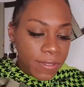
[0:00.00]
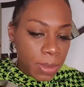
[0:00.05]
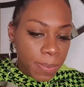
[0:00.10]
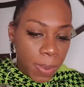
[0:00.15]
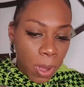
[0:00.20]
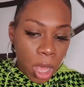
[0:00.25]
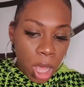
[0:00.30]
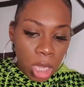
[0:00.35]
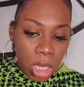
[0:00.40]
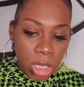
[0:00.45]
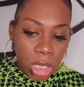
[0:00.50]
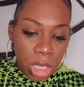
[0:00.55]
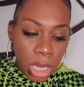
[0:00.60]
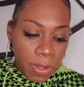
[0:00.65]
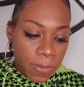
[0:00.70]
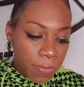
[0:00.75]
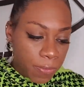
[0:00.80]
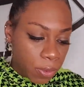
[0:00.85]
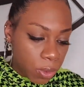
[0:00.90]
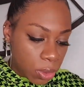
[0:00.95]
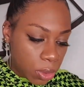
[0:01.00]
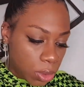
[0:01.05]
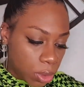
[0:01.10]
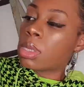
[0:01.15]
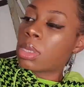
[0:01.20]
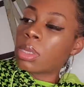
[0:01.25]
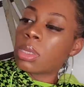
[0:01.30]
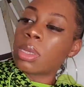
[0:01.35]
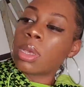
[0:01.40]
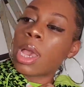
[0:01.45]
Park Duffel,
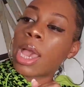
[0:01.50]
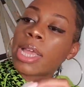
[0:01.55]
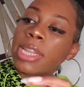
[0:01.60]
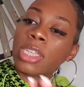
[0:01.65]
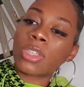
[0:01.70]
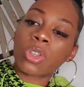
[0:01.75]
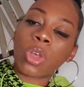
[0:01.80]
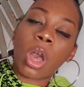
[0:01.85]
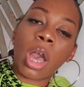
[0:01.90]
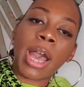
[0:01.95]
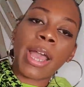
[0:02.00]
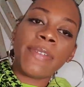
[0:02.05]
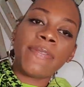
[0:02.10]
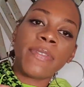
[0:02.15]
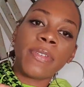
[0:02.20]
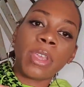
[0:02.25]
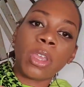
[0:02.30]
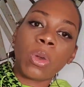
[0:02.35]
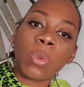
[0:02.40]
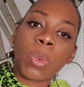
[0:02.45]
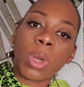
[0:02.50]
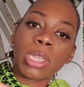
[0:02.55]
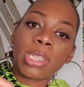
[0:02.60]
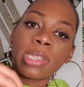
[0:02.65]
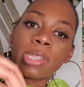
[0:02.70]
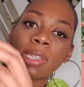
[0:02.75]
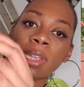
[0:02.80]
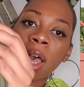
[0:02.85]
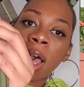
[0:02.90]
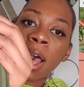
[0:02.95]
and it's got Ivy on one
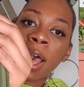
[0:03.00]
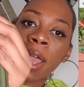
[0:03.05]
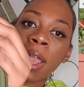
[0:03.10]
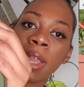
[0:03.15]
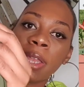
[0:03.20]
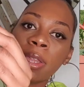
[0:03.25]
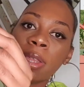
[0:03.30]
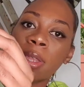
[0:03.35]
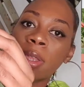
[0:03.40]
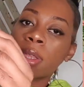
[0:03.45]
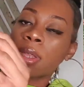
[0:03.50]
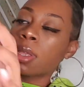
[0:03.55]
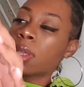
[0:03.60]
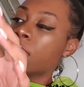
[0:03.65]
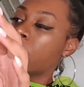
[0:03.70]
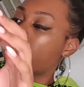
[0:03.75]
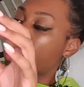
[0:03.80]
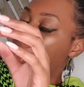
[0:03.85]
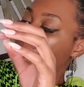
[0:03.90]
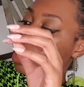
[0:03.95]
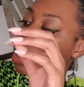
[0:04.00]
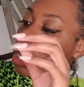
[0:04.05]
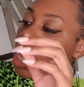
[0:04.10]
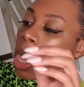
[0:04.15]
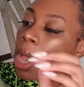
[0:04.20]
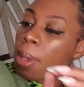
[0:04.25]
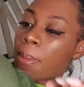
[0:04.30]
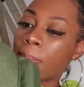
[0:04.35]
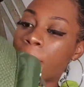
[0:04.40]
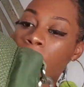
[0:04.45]
side
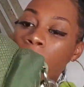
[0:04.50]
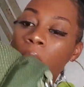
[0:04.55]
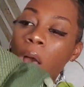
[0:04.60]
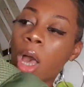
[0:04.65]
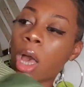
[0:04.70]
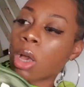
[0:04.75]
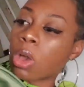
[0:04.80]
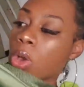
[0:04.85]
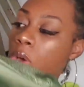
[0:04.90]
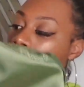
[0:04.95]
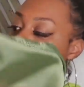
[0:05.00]
and Park on